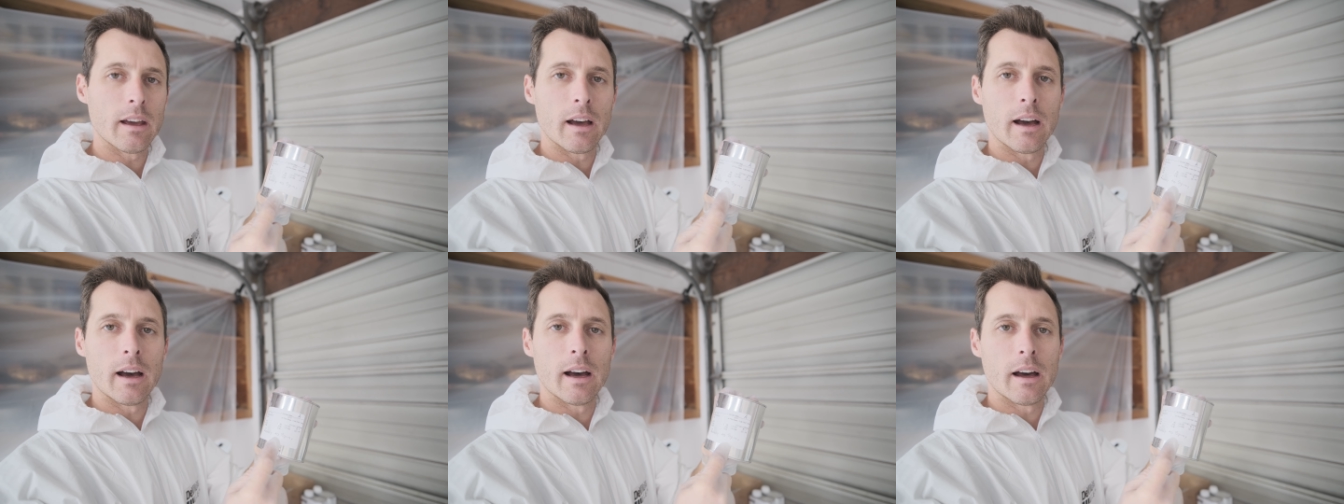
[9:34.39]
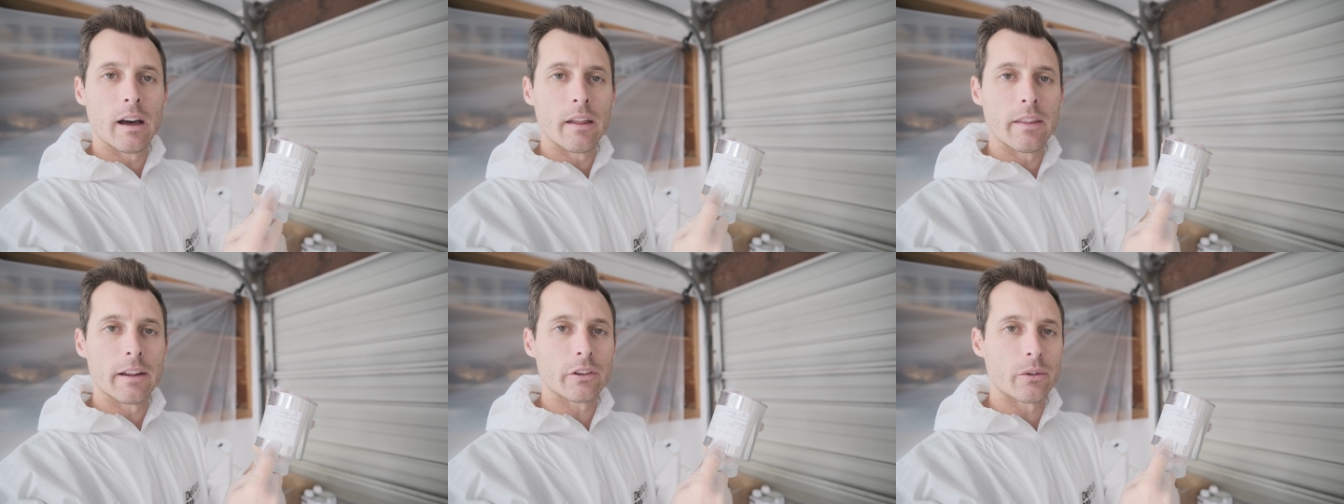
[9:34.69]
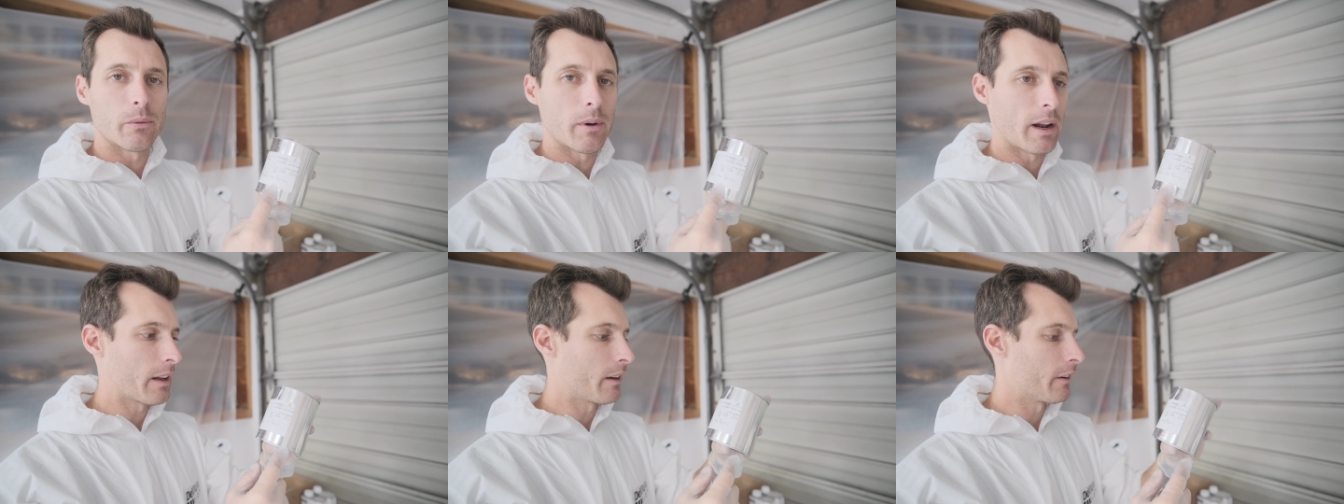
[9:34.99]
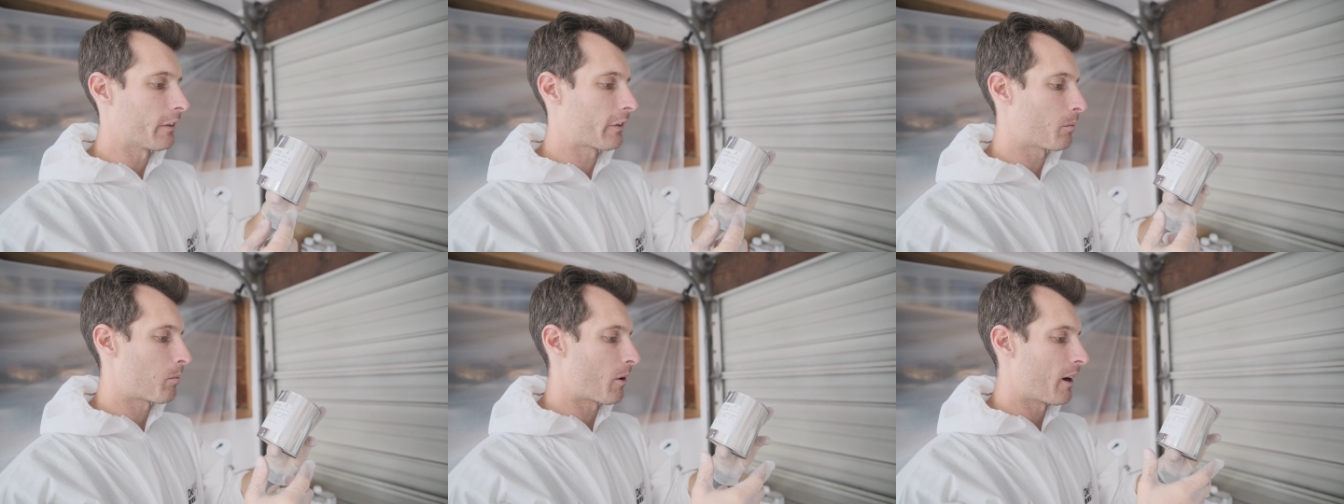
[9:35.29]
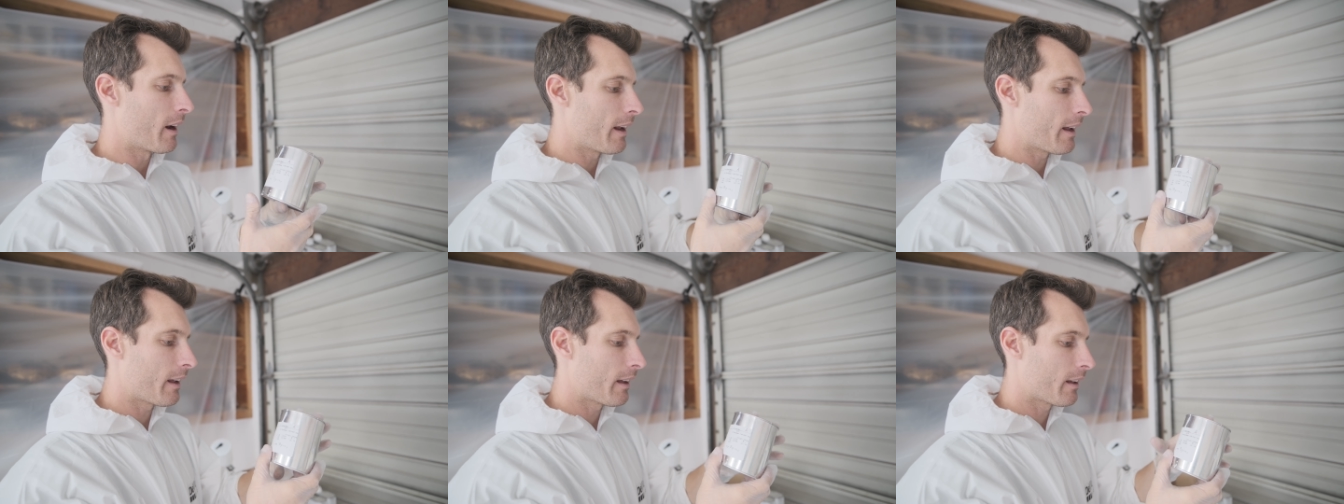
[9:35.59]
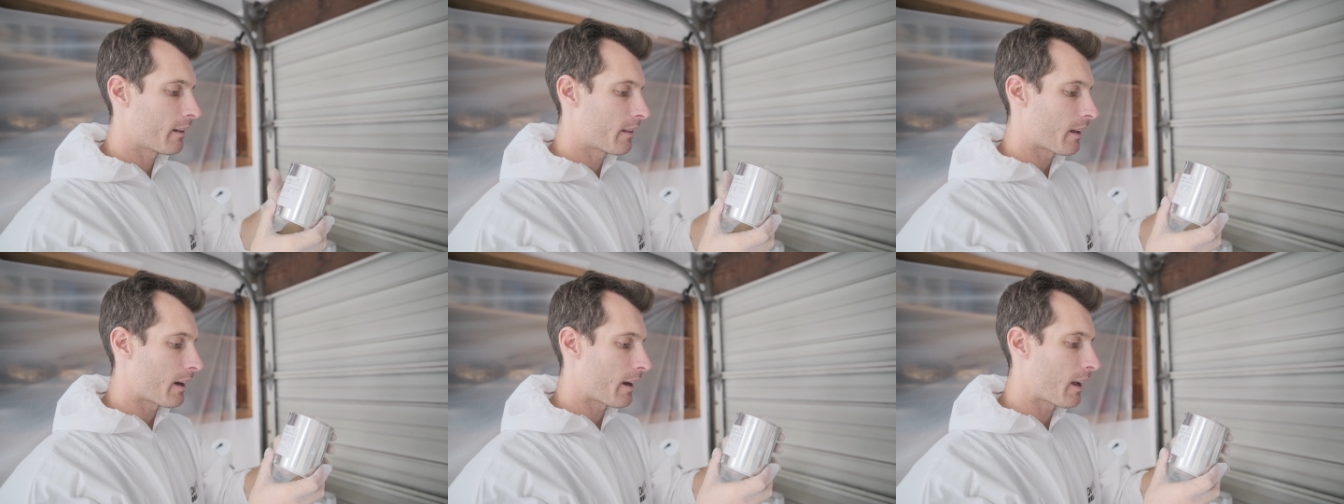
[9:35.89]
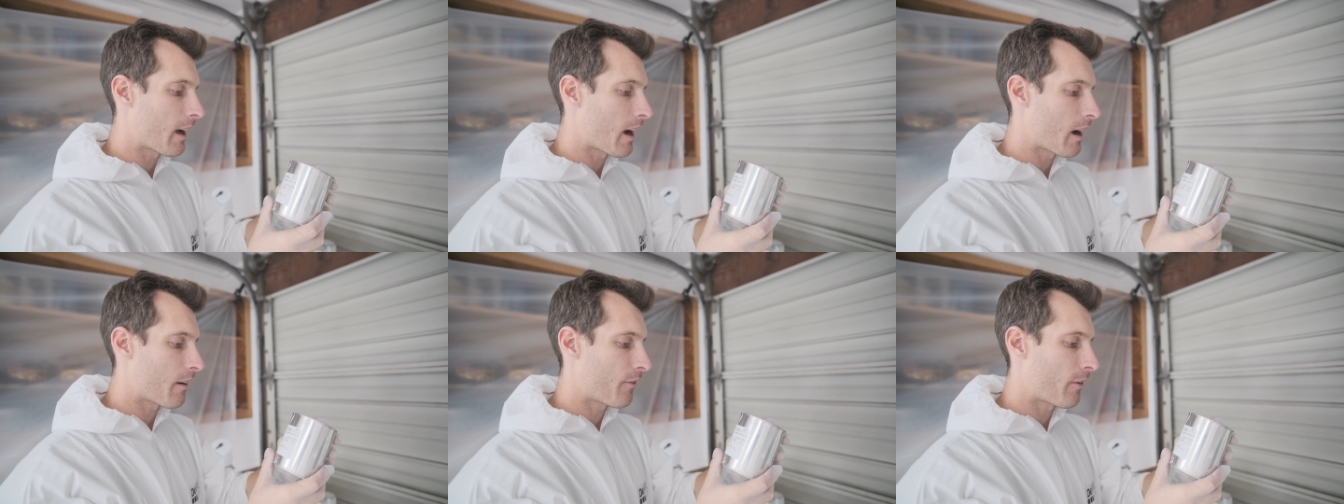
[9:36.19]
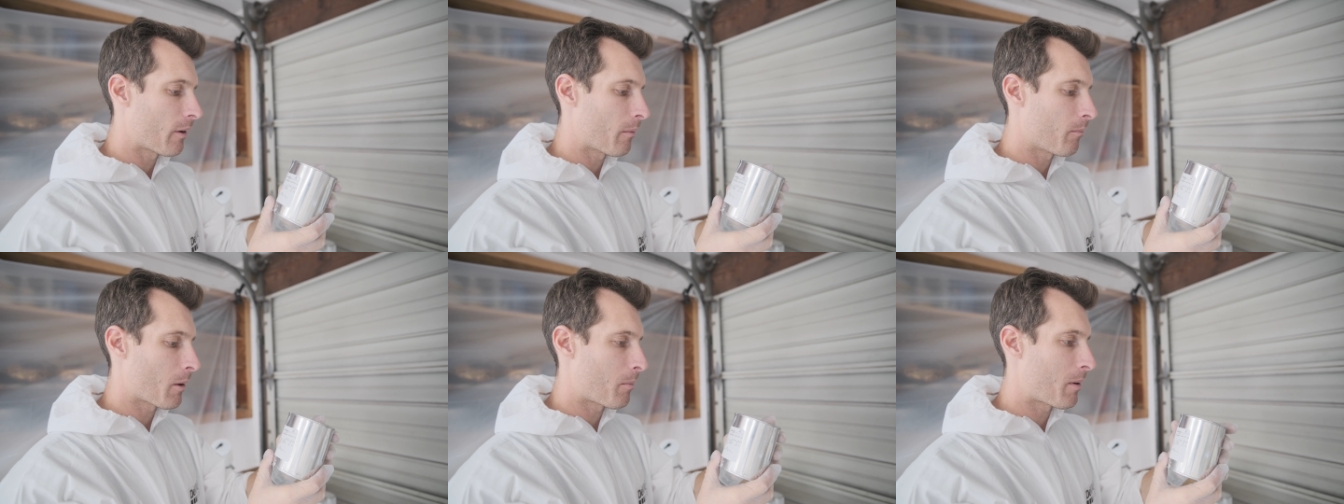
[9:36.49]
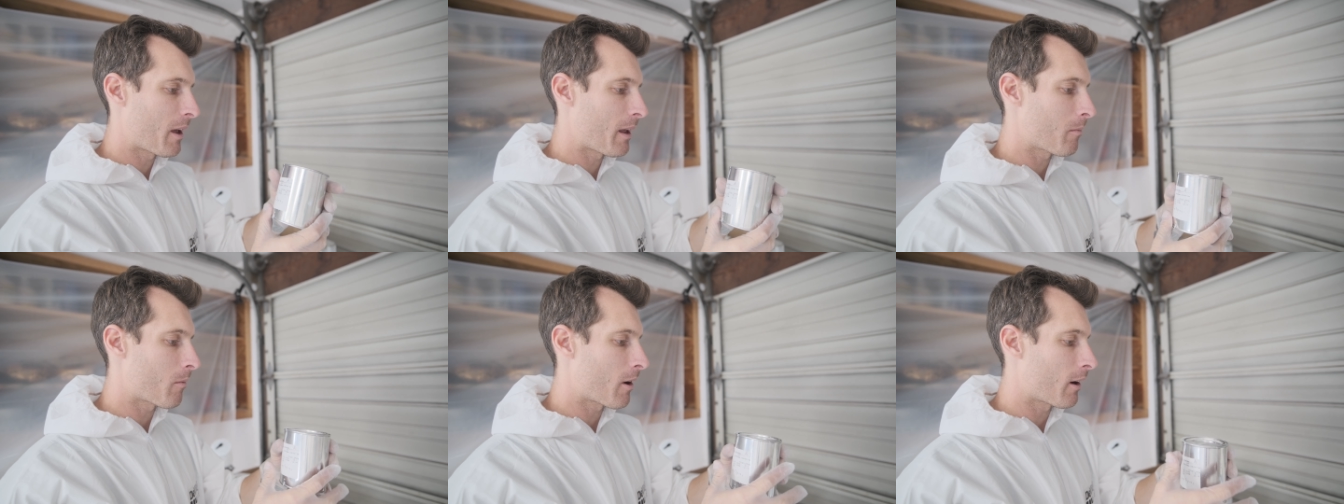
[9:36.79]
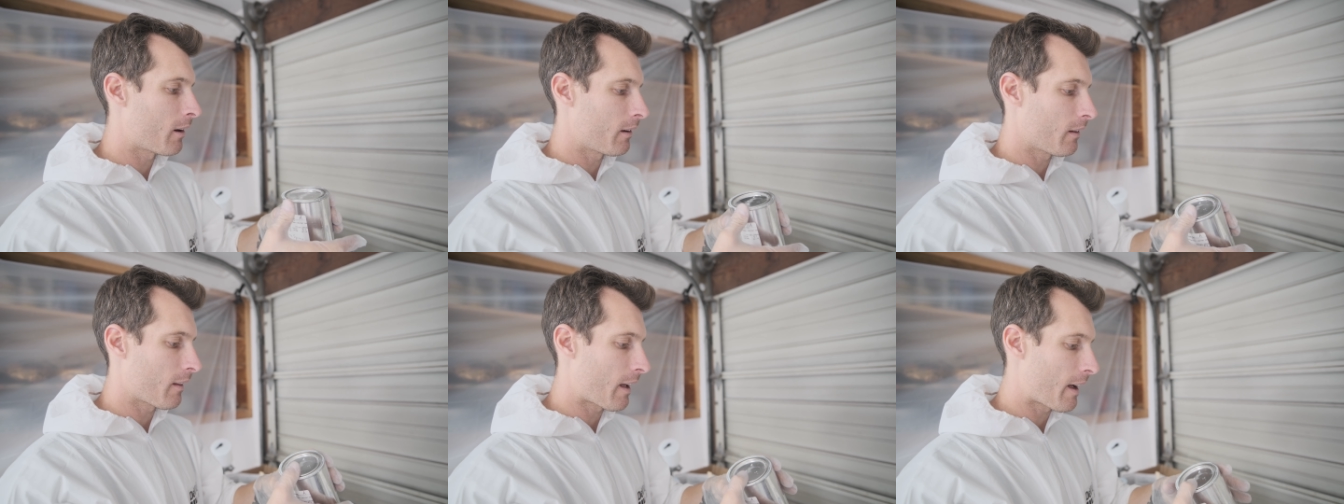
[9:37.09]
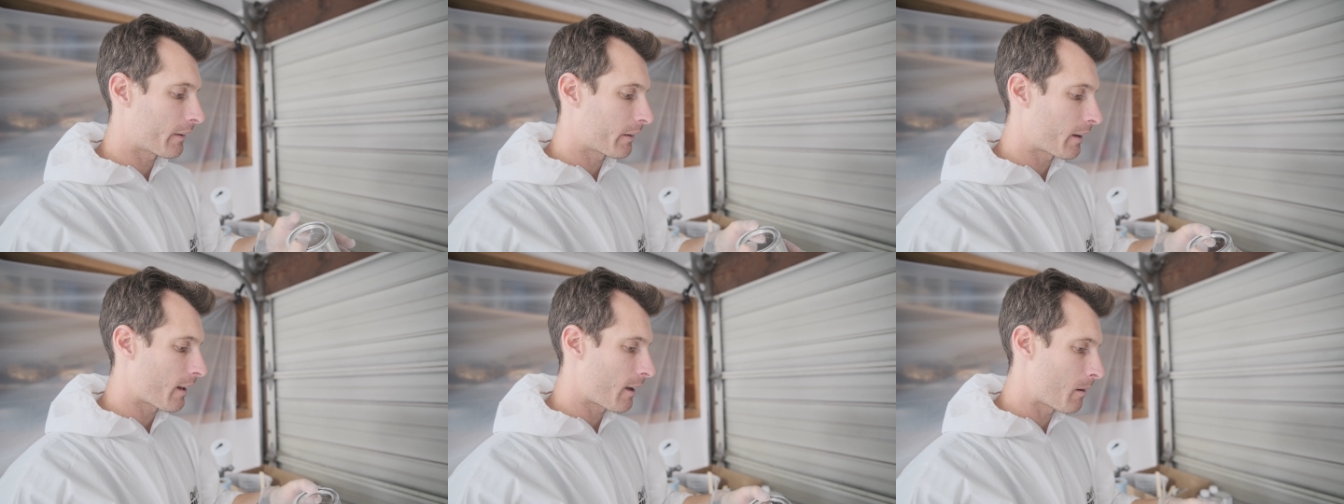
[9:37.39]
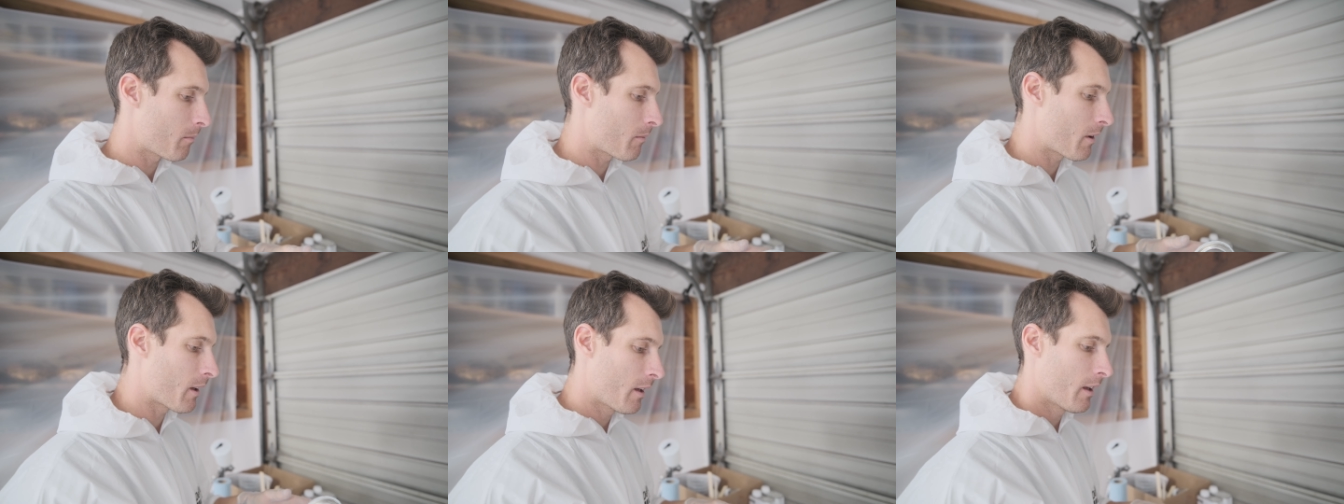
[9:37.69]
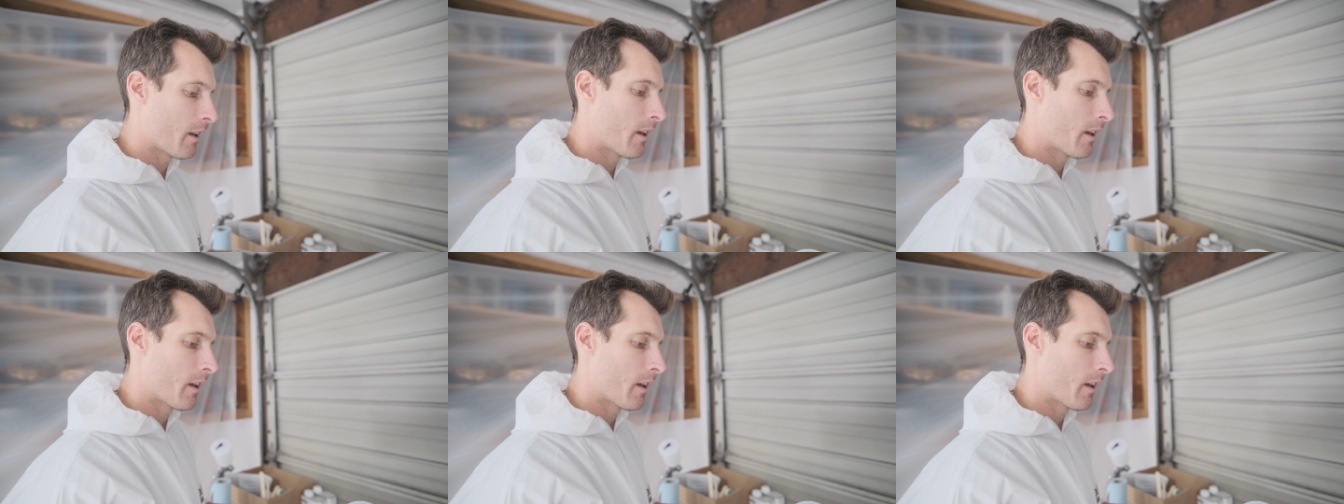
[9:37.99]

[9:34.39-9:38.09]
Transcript: that's ready to spray that I got from the Paint Mart last time.